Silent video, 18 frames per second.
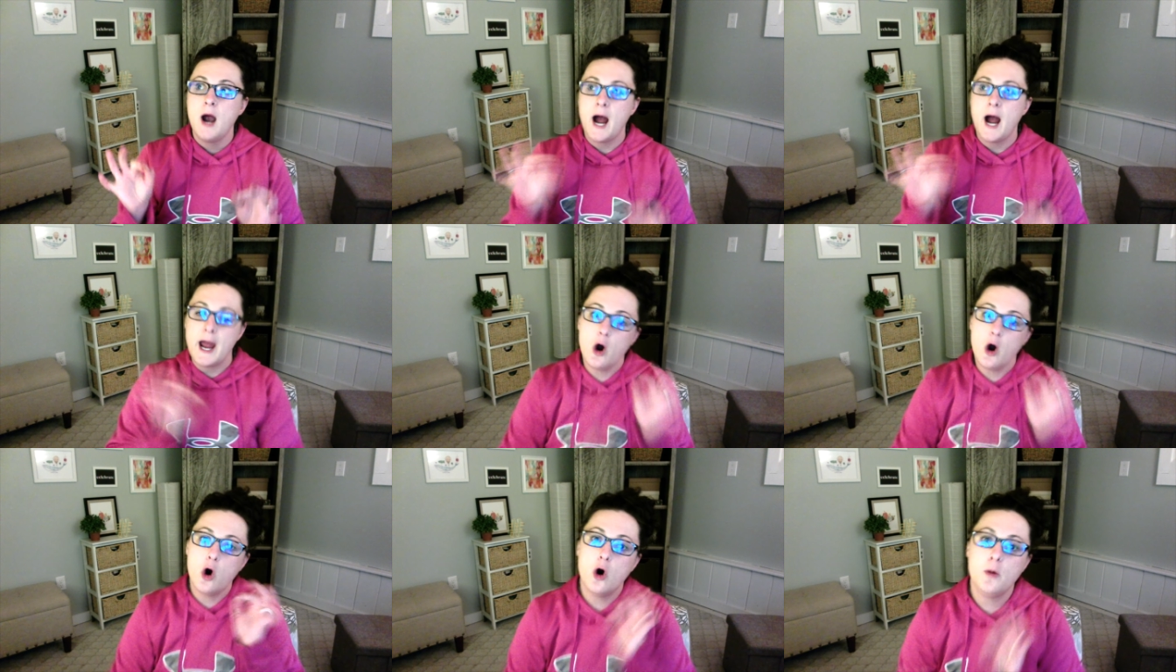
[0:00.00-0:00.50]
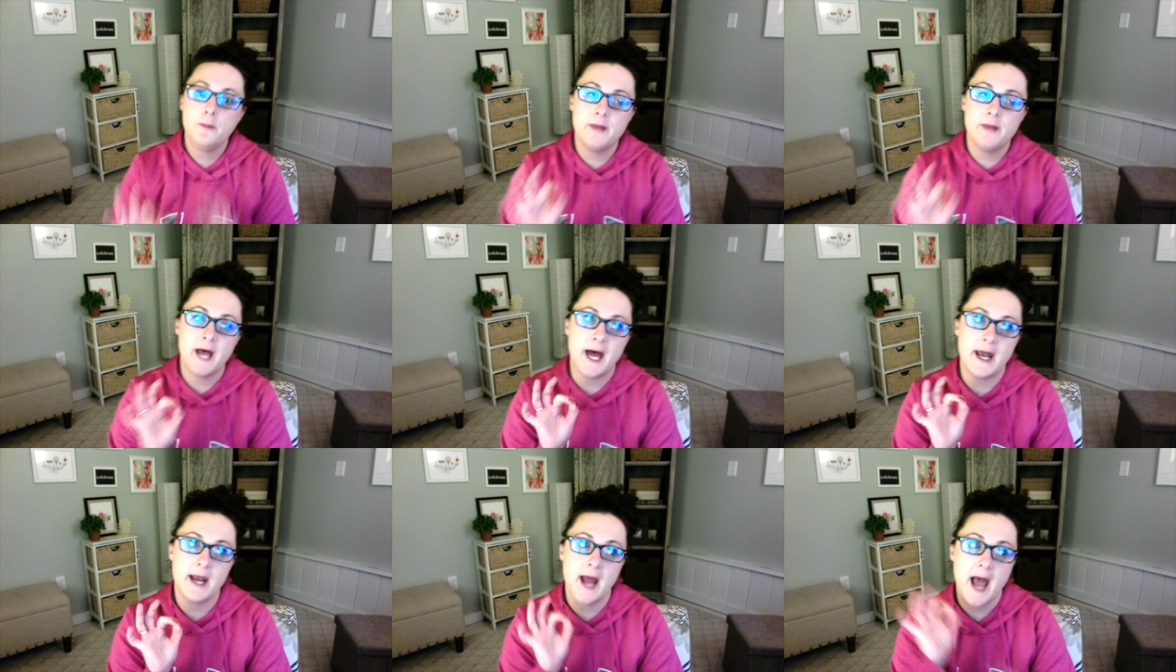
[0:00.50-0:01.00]
I hope
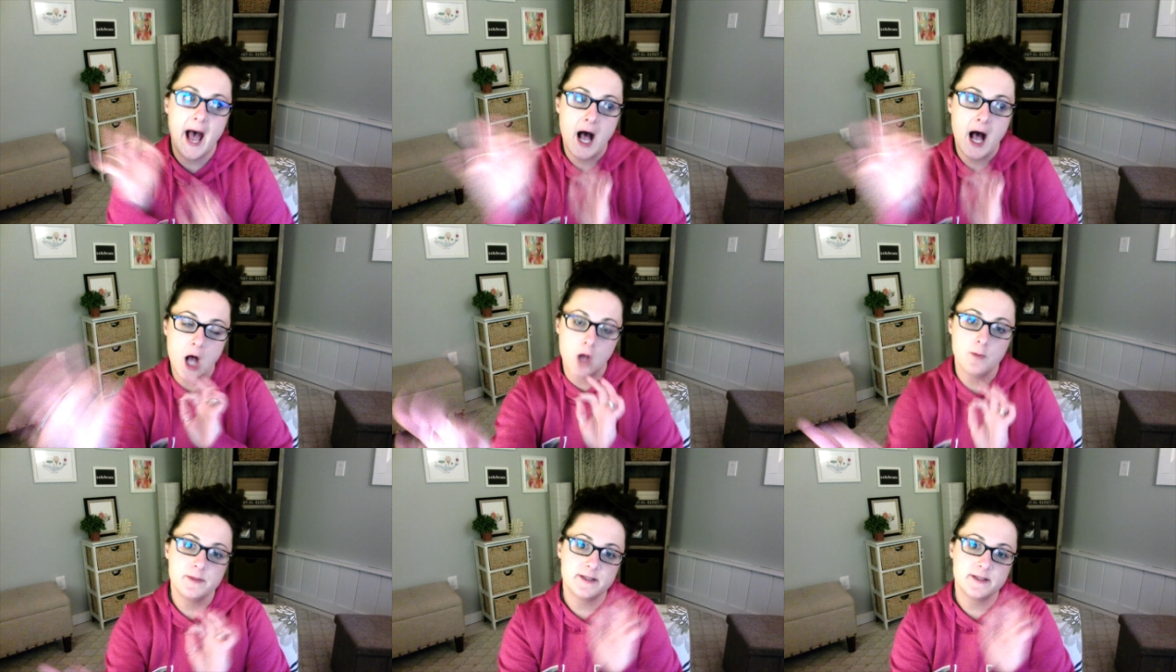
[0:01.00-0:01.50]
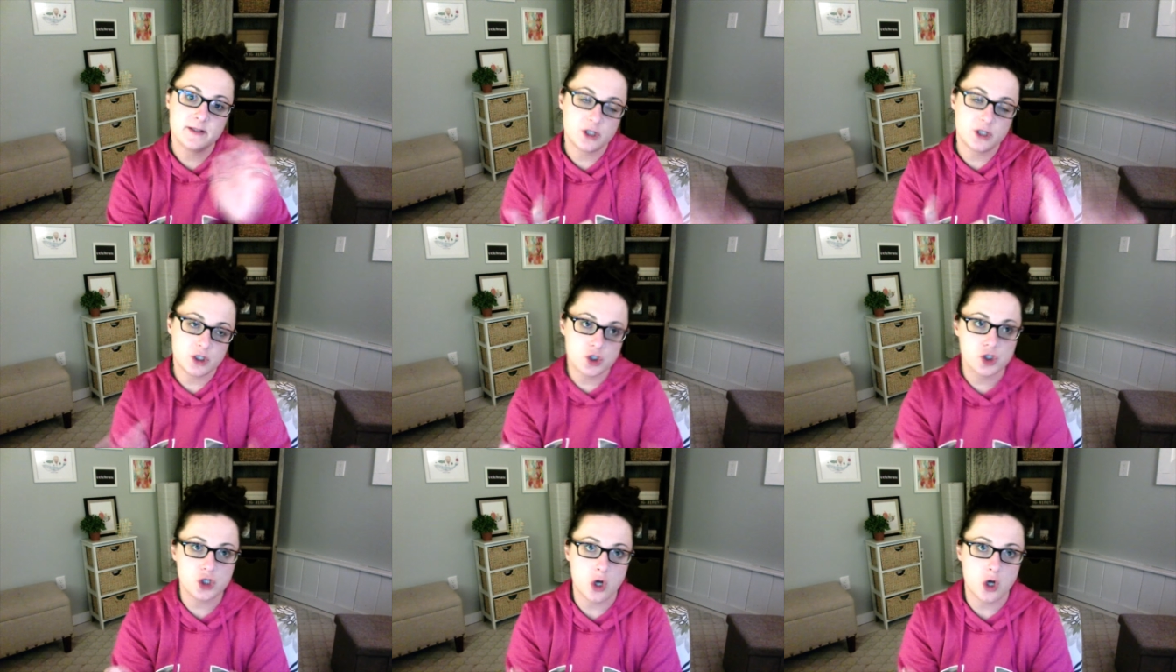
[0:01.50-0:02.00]
that helps to
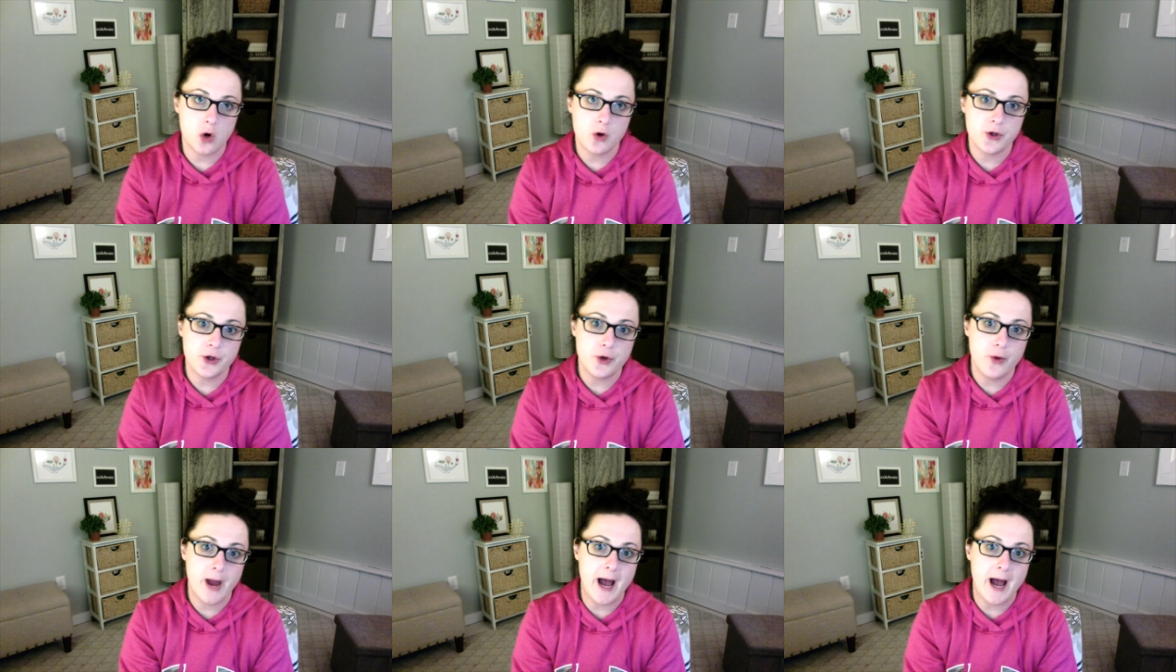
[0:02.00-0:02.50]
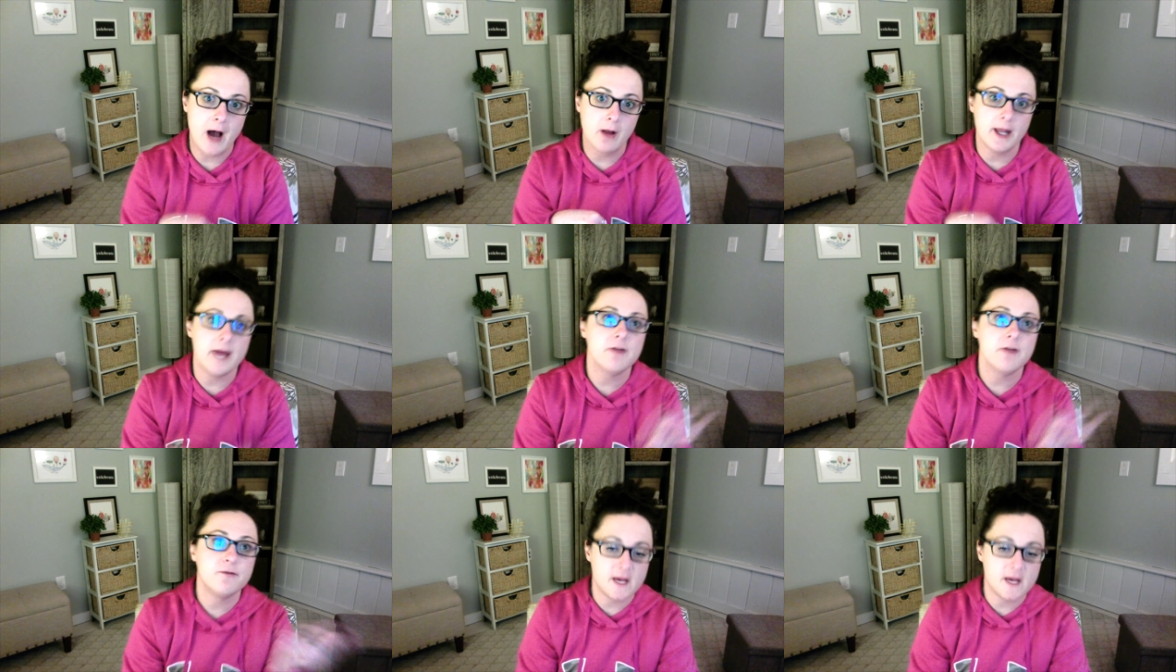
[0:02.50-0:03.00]
show you how
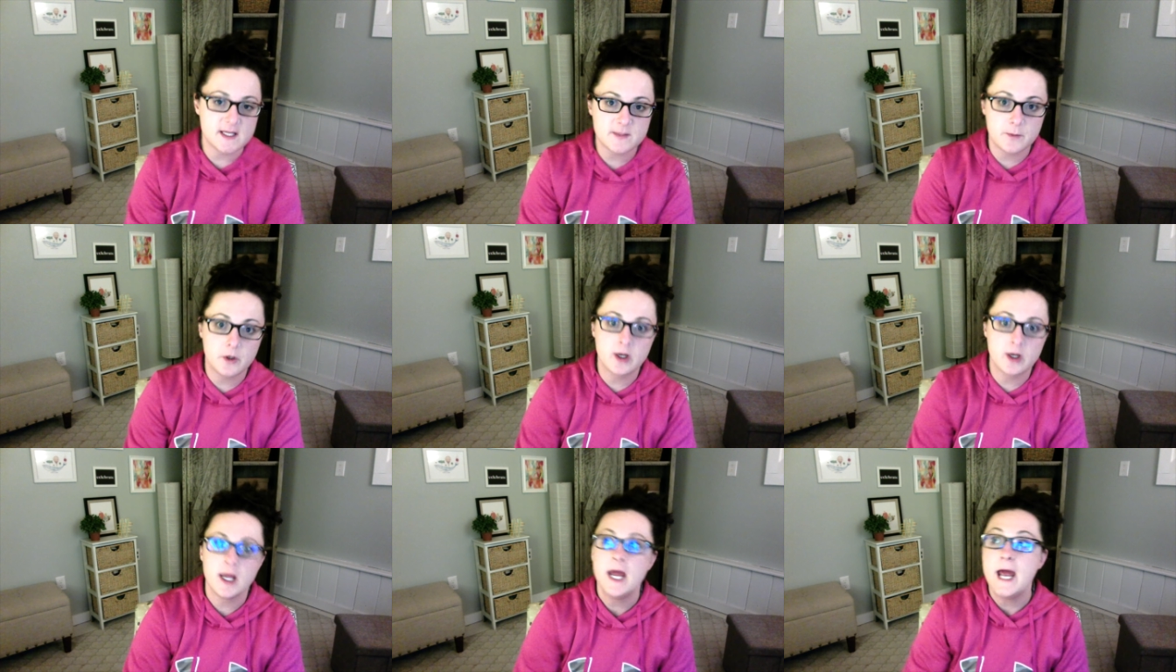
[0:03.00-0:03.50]
like Facebook